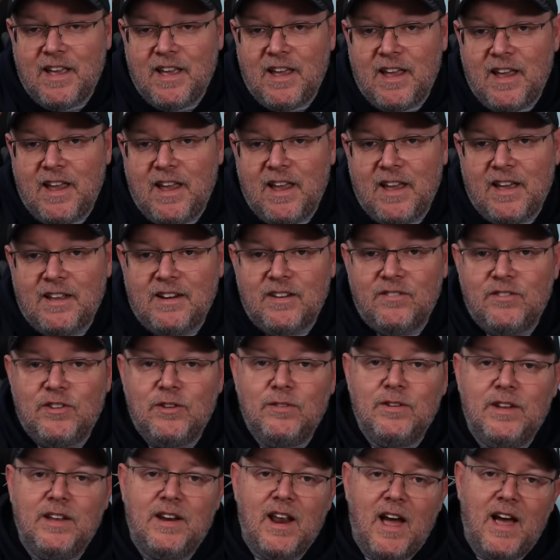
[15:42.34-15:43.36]
and if you
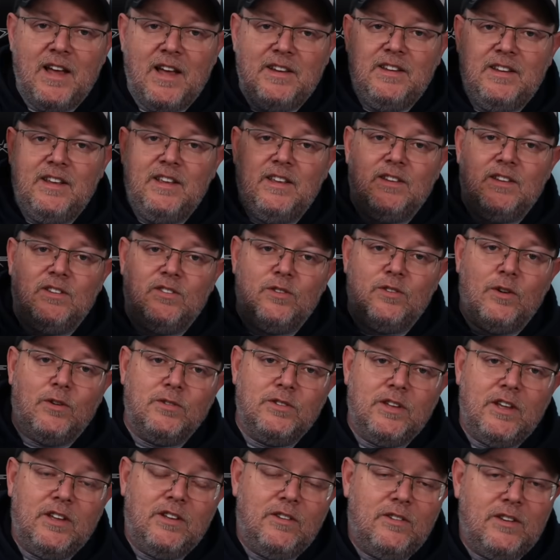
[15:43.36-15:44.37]
need IT
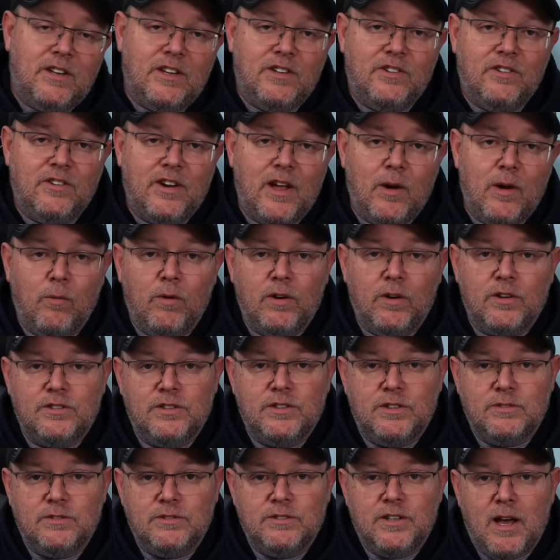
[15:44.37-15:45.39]
consulting, you need your network
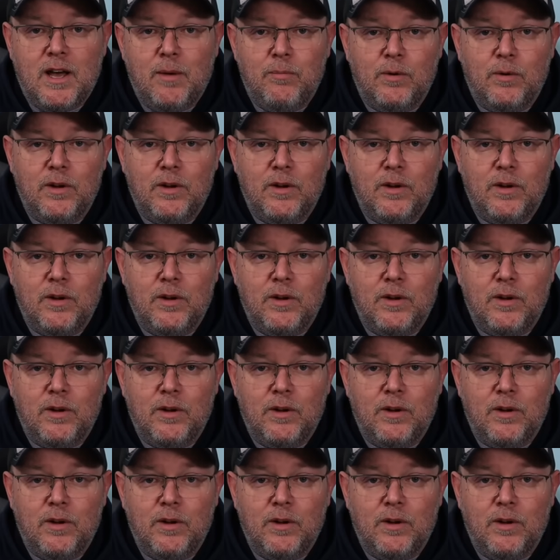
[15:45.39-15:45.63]
tuned up,